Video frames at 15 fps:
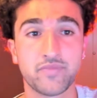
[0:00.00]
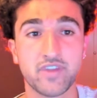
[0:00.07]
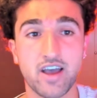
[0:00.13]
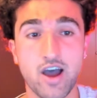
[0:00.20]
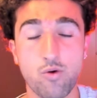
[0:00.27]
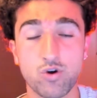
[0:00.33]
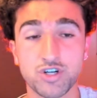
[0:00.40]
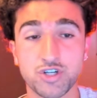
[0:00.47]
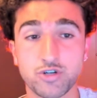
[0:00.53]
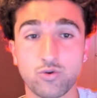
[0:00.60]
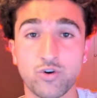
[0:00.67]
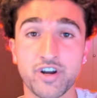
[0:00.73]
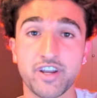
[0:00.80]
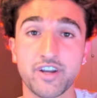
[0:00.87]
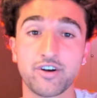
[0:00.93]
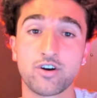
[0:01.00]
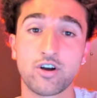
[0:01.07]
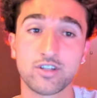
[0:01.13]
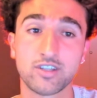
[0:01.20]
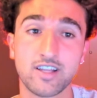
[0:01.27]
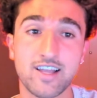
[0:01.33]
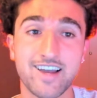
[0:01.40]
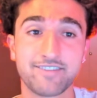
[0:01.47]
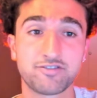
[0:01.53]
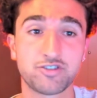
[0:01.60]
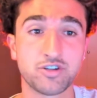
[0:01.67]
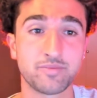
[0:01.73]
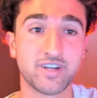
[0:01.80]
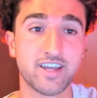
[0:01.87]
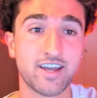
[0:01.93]
I went short here on the live
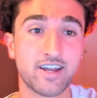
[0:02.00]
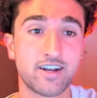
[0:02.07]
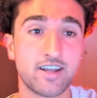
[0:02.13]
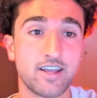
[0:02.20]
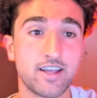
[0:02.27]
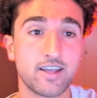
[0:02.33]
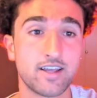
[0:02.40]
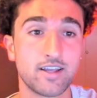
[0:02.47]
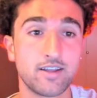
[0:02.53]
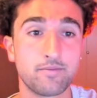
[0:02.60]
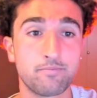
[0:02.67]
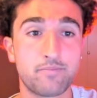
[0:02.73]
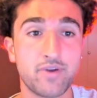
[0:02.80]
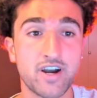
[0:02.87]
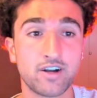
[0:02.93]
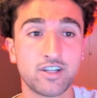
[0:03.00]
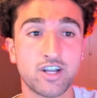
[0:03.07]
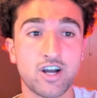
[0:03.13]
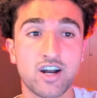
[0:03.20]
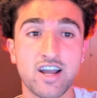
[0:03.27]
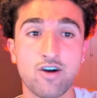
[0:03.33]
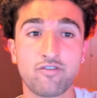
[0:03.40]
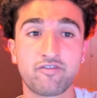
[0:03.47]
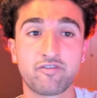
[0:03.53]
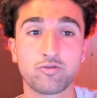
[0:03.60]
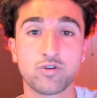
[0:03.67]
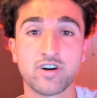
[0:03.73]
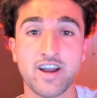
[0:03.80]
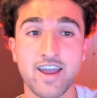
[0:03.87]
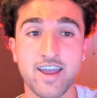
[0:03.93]
stream again, barely got out
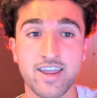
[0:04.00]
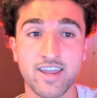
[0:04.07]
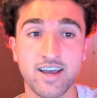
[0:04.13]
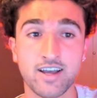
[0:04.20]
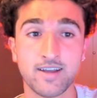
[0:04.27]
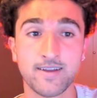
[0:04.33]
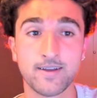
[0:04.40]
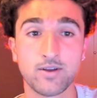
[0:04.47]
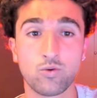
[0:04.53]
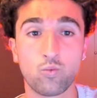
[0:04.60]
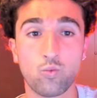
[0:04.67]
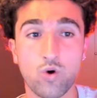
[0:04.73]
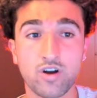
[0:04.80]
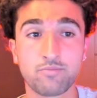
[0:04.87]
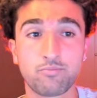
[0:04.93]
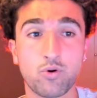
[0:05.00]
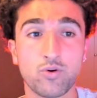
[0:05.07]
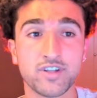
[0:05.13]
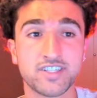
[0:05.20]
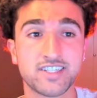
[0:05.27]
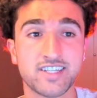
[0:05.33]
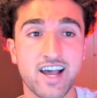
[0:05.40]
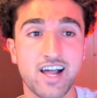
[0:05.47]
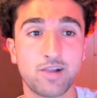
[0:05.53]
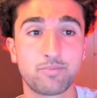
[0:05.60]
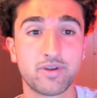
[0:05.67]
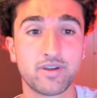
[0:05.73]
for a 1 point scalp,